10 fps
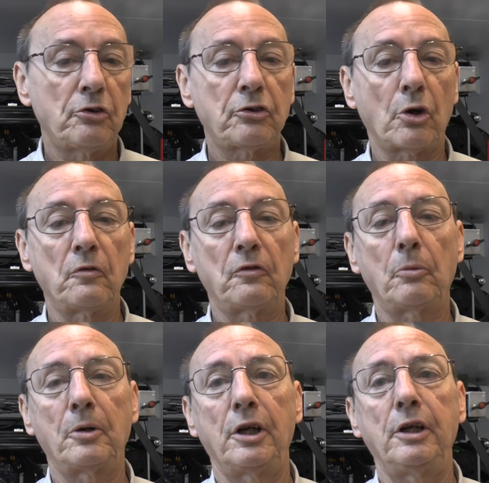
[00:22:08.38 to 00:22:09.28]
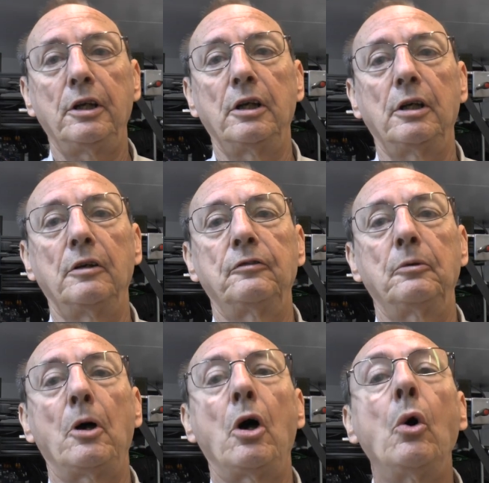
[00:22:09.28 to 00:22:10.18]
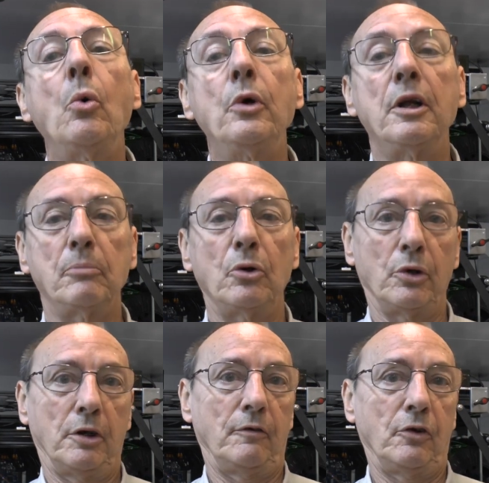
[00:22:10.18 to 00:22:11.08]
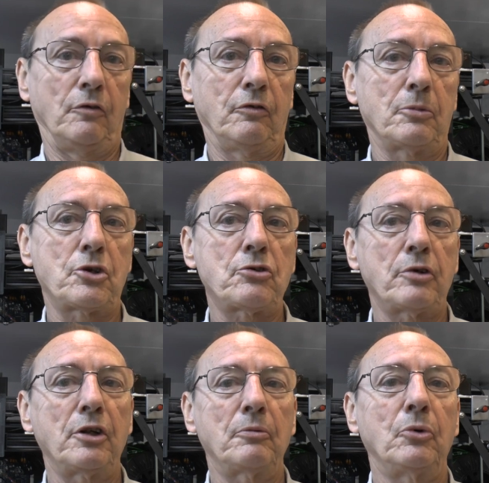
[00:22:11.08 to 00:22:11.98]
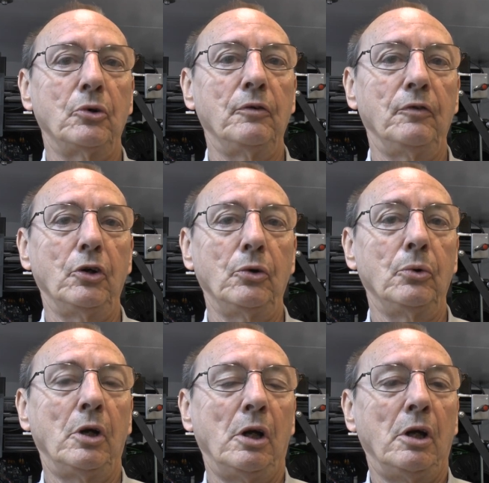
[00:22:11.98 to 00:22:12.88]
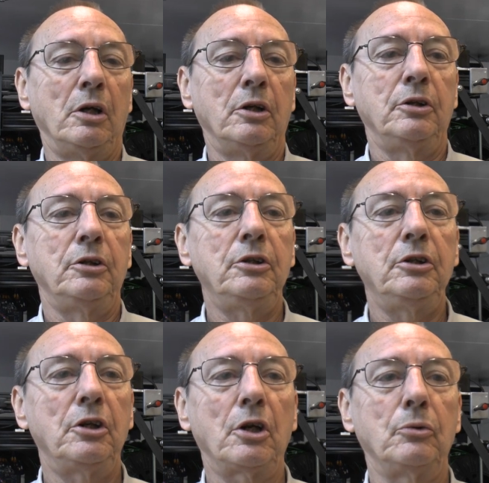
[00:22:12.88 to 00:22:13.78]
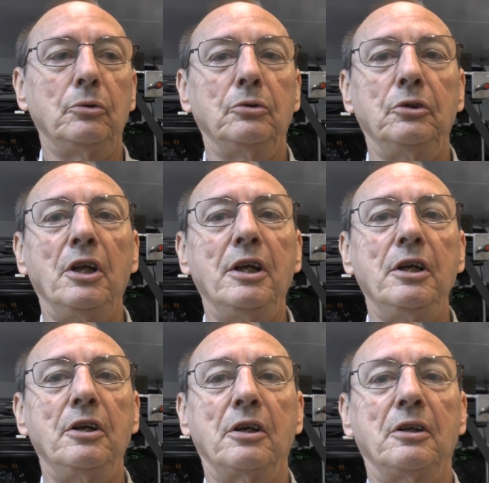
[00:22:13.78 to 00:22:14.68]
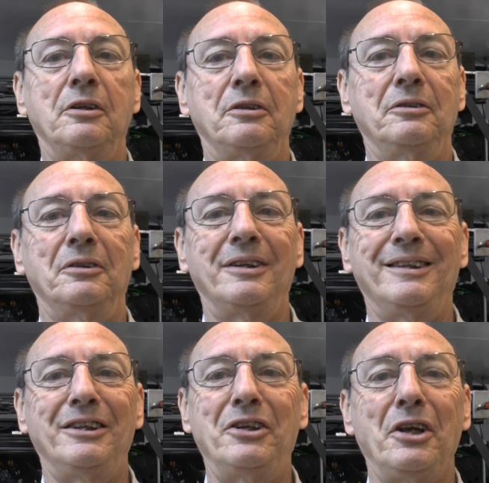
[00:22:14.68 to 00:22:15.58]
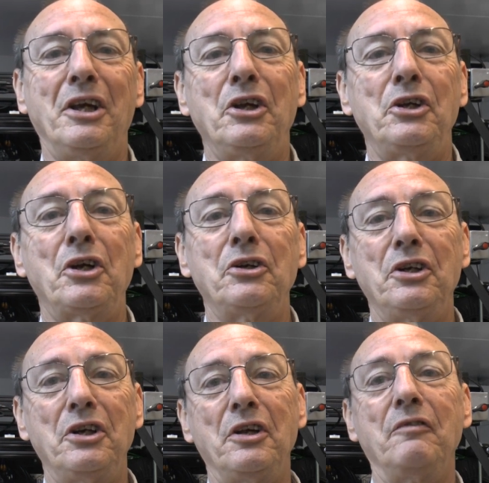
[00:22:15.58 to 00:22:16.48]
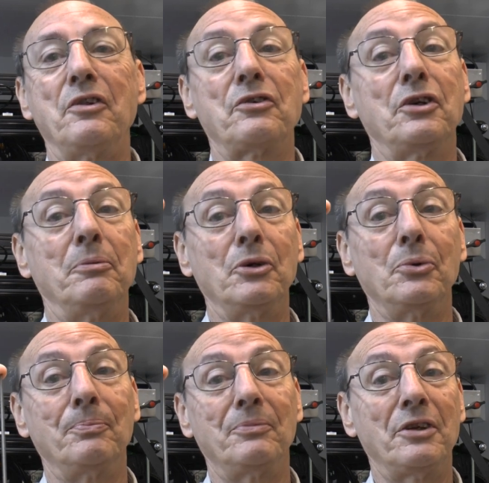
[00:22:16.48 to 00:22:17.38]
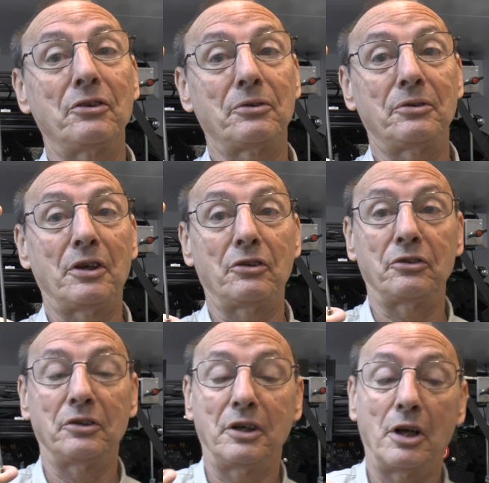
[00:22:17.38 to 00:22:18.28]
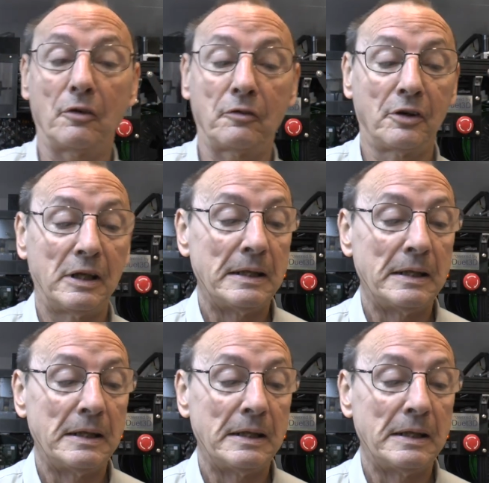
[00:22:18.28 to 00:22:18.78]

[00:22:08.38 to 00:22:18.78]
So from a holding point of view, from a strength point of view, you don't need even 3 mil, that's enough.